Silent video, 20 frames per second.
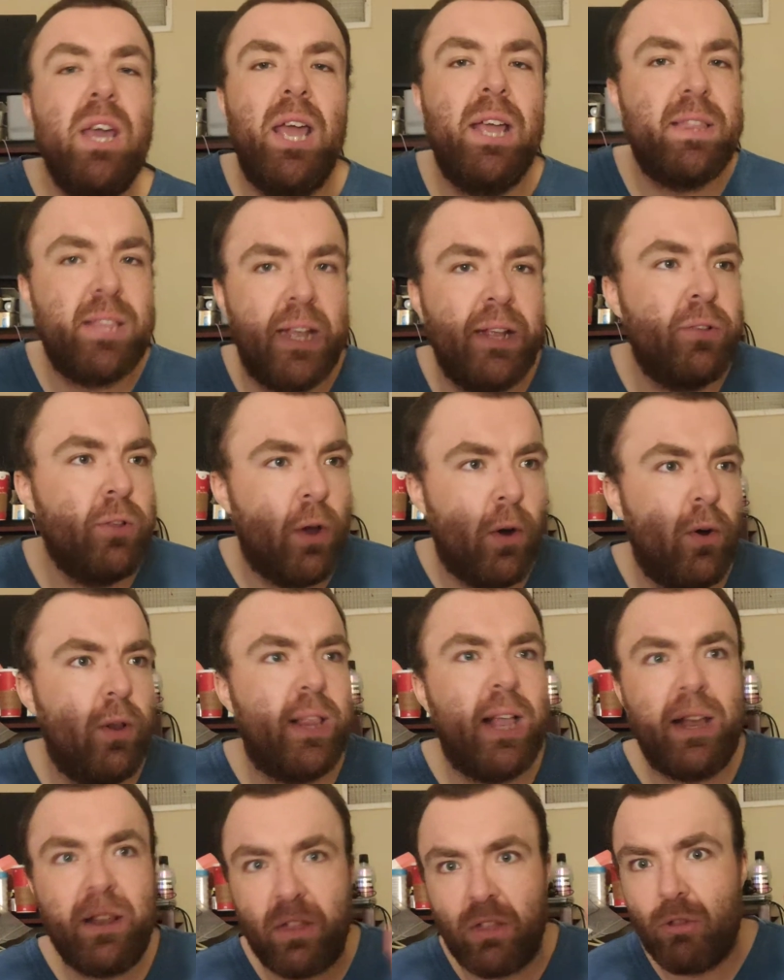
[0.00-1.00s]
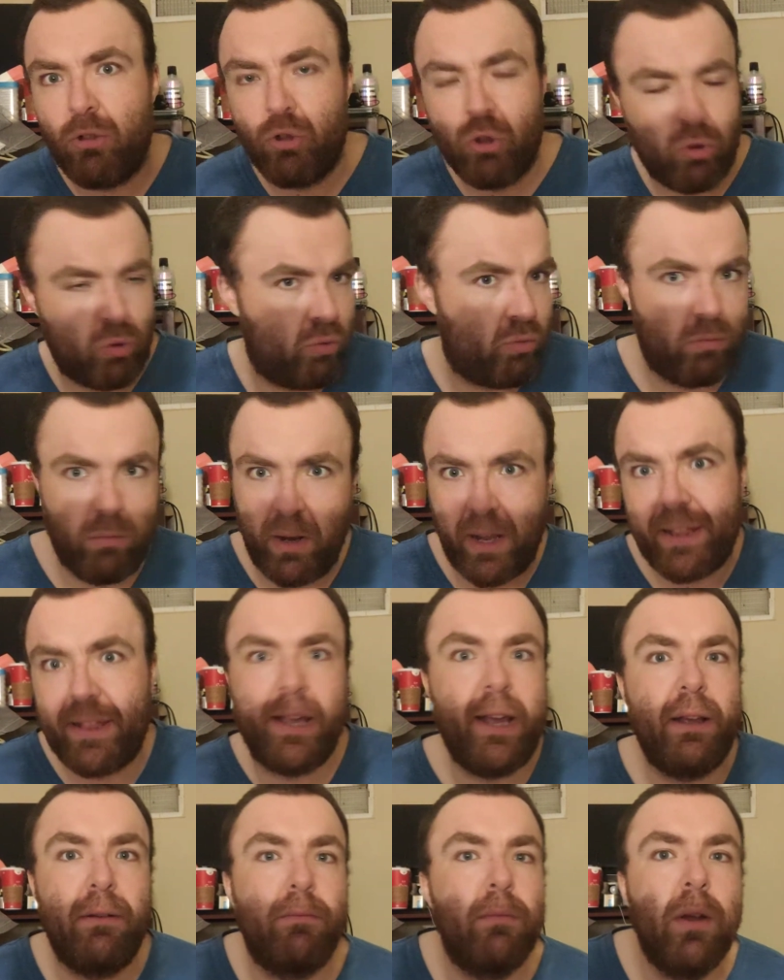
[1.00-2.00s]
If they know that, let's
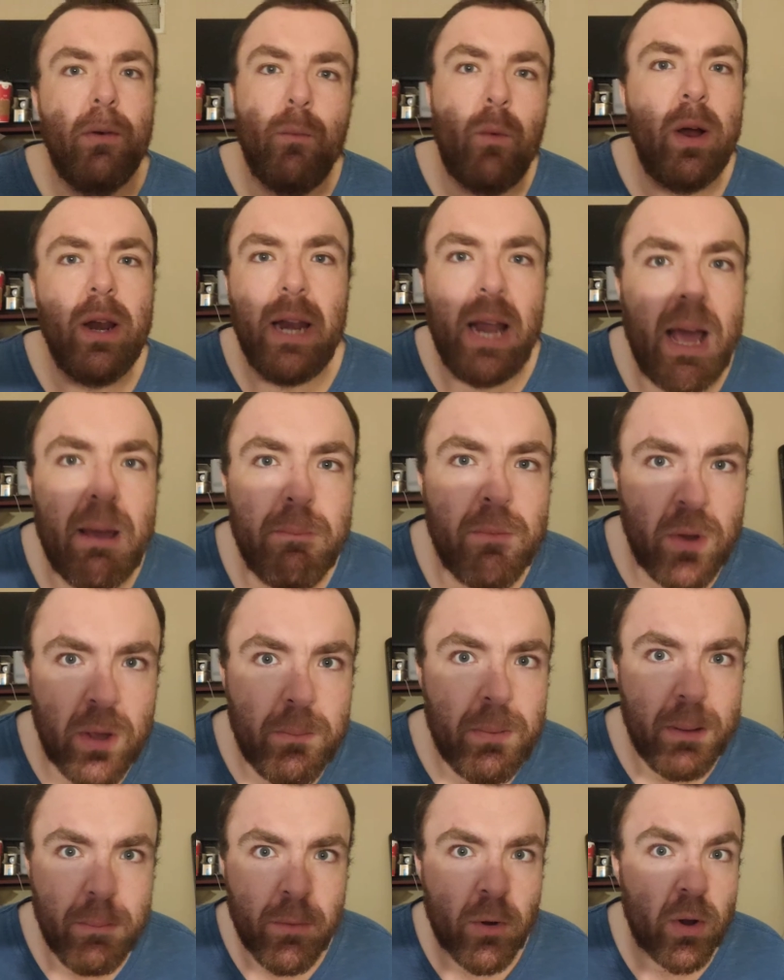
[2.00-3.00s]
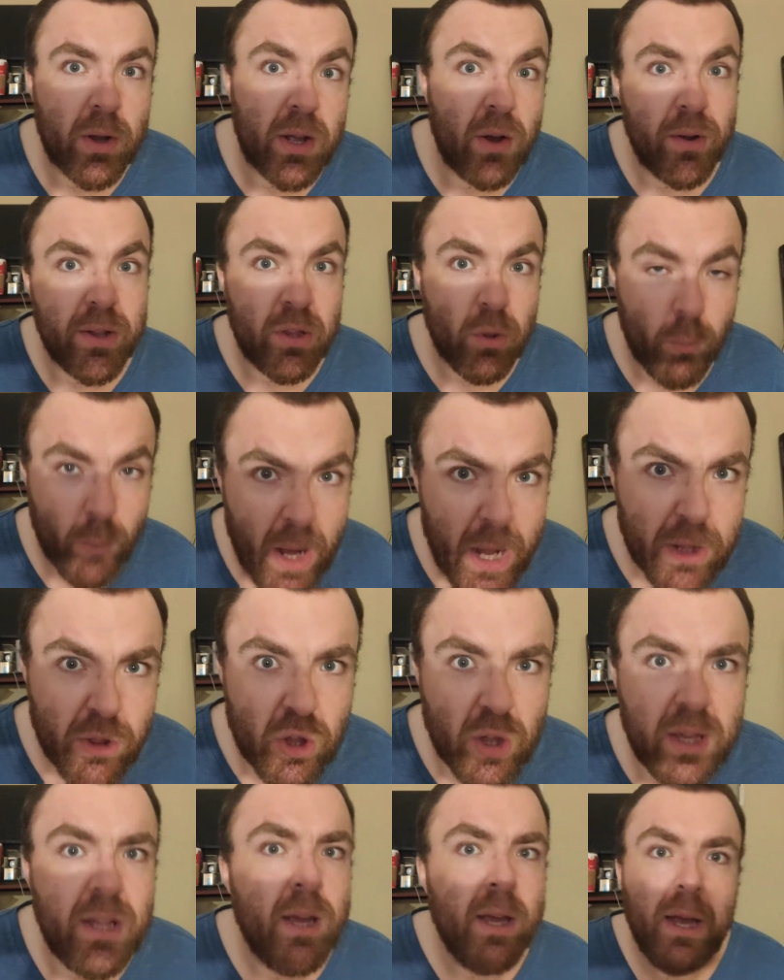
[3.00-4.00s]
say, 1.5 million people are going to watch
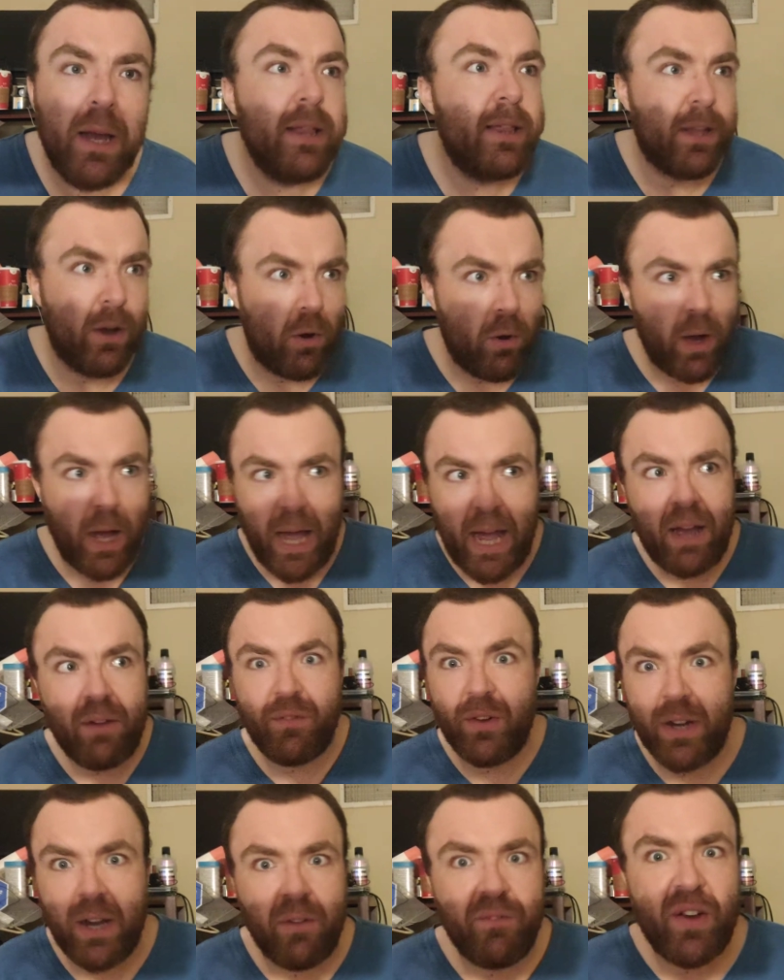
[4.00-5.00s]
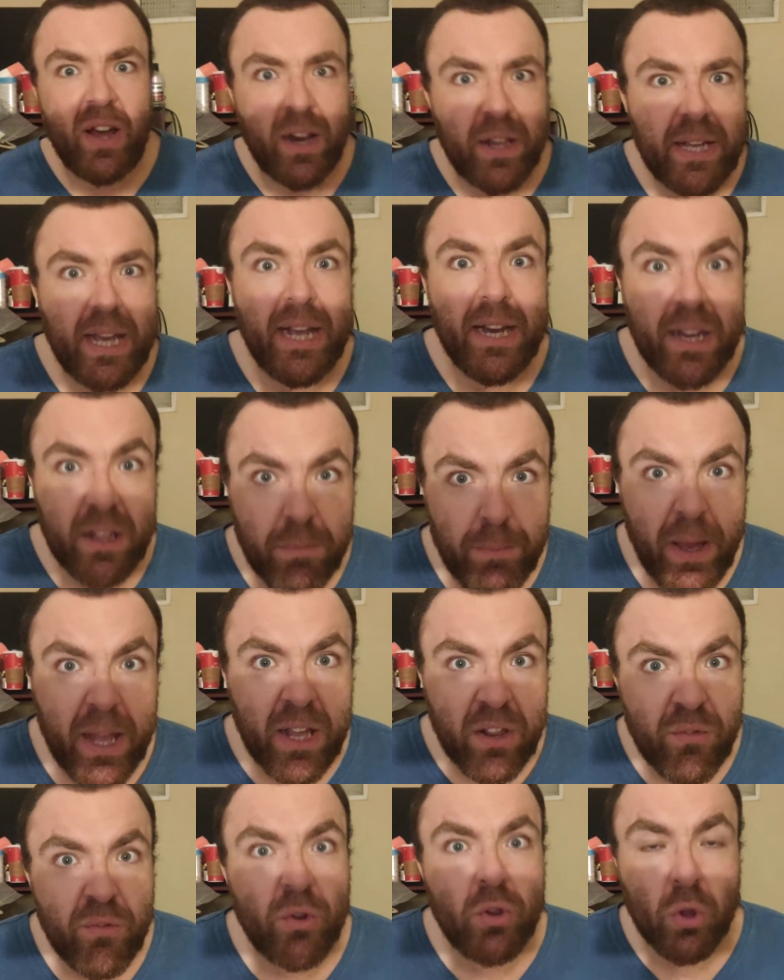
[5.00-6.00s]
it, they'll have enough allocated
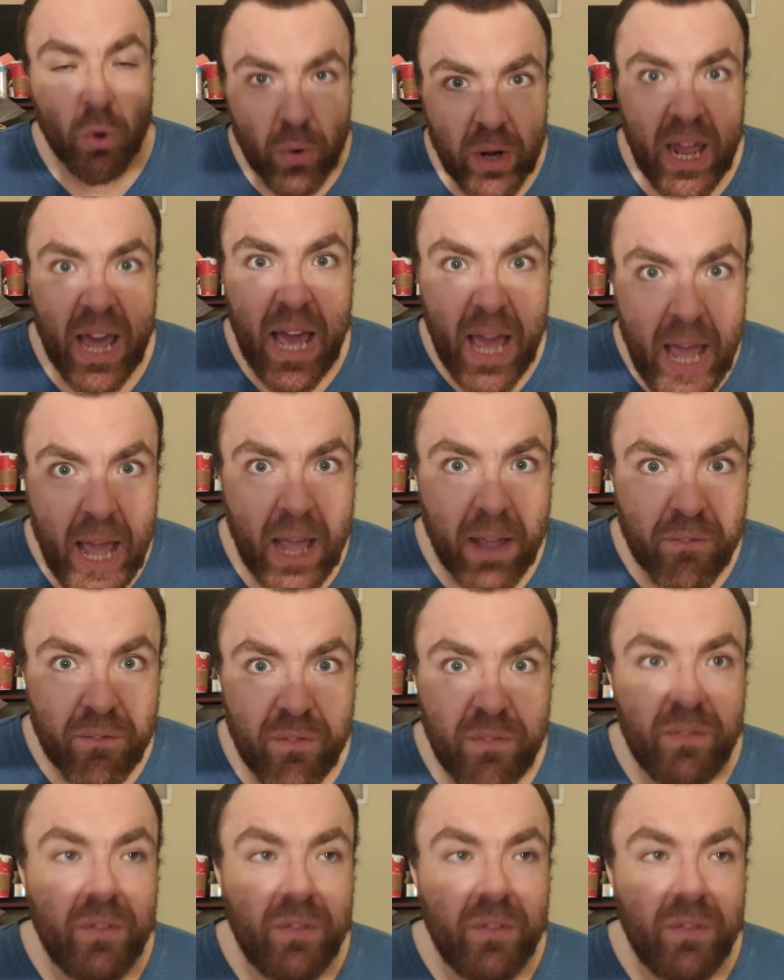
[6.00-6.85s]
space for 2.5.